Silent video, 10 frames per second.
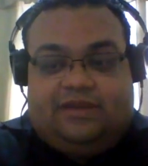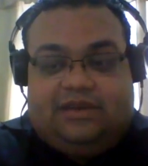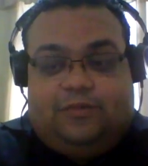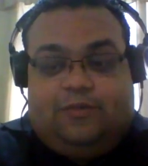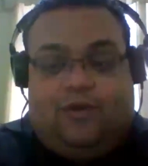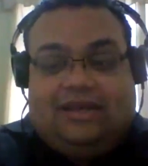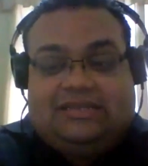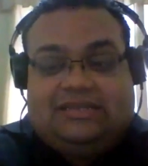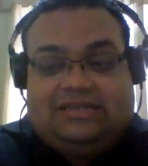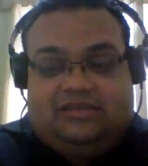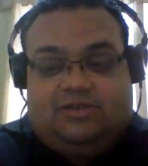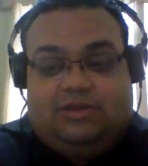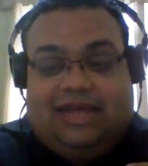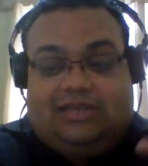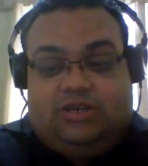enterprise customers would
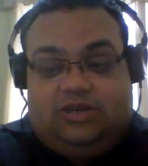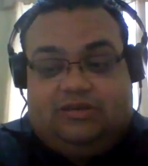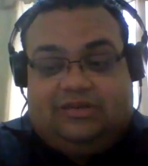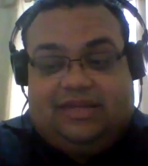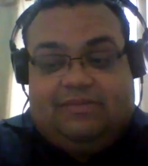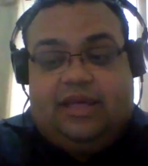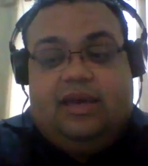like to use them,